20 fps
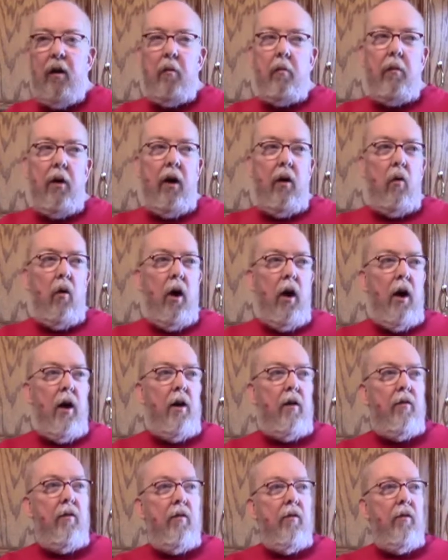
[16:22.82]
My
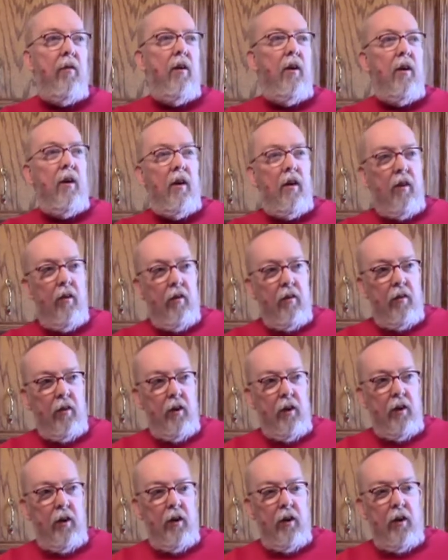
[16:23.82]
wife,
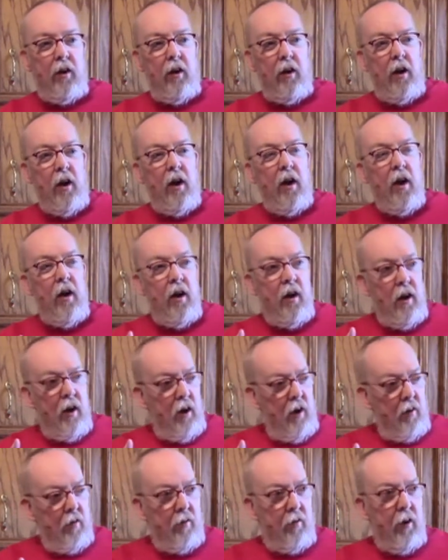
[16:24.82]
the
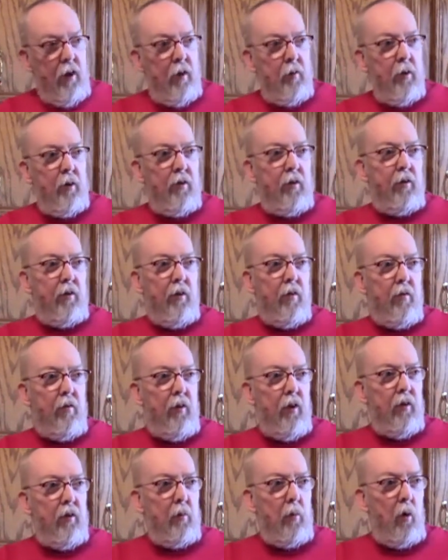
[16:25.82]
famous
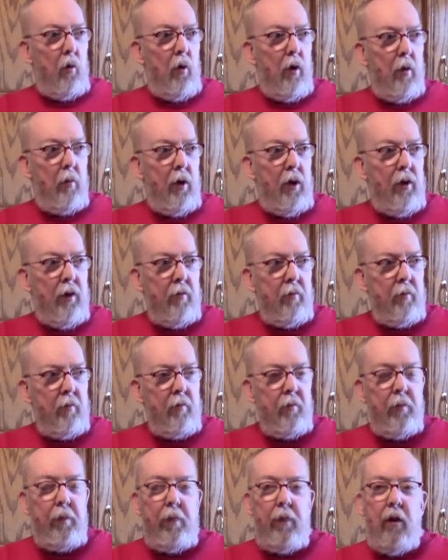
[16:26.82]
Invisible Woman,
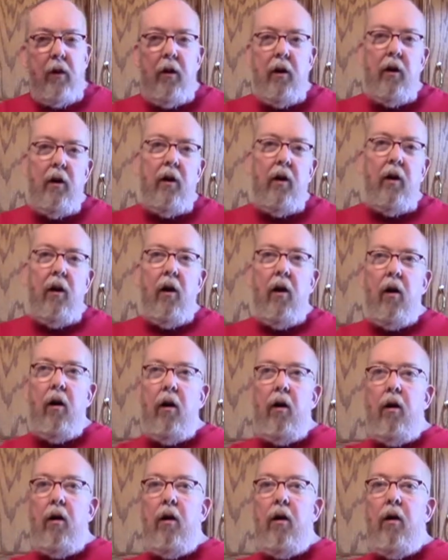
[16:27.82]

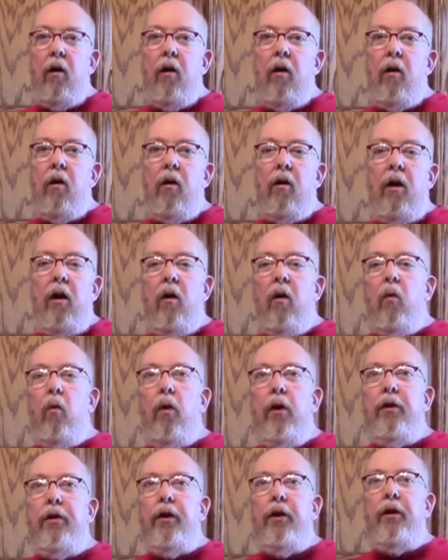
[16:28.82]
all
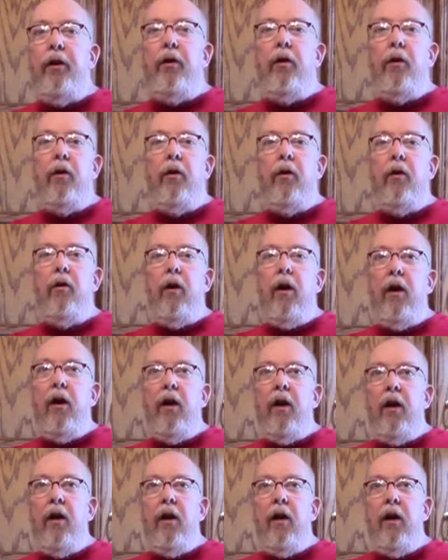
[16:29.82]
wishing you
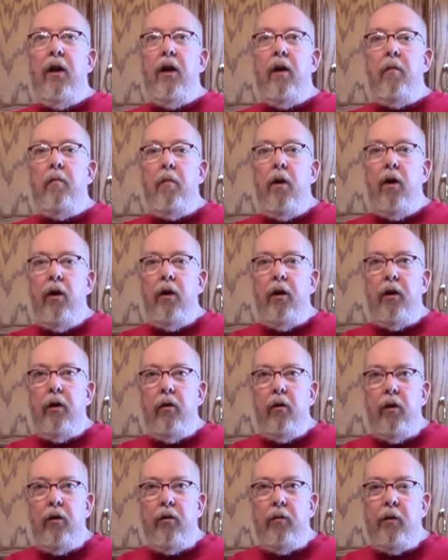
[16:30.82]
a Merry
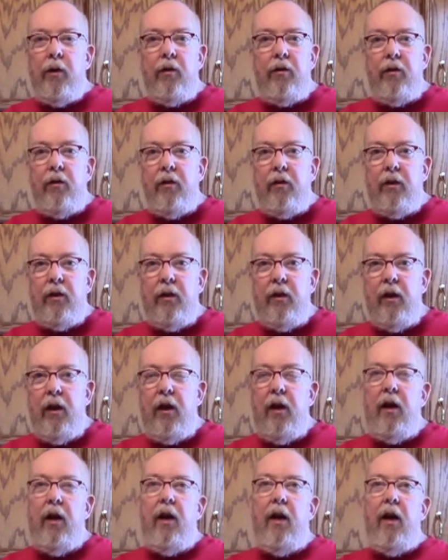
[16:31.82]
Christmas
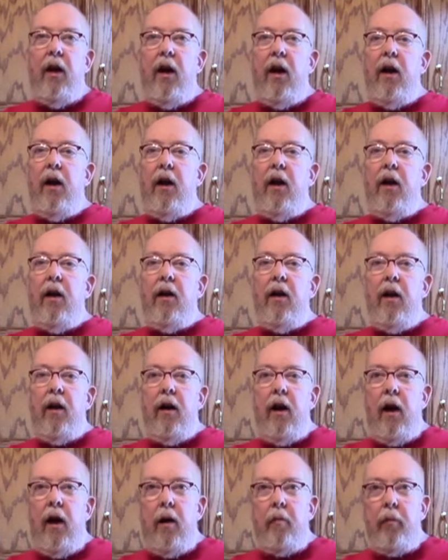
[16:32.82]
and a
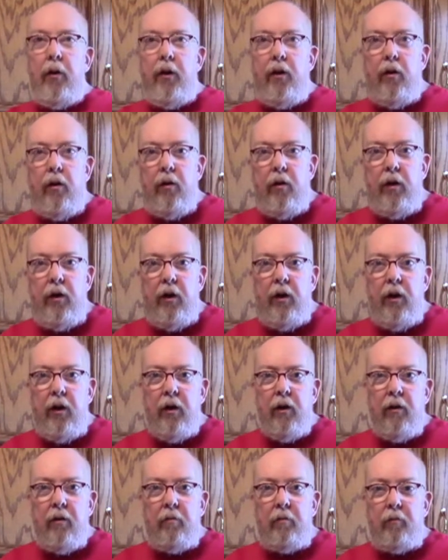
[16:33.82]
Happy New
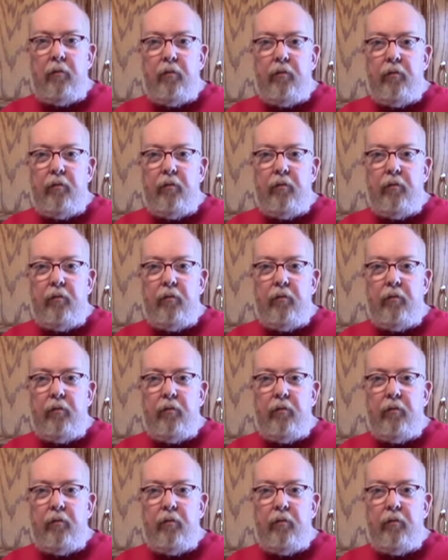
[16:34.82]
Year,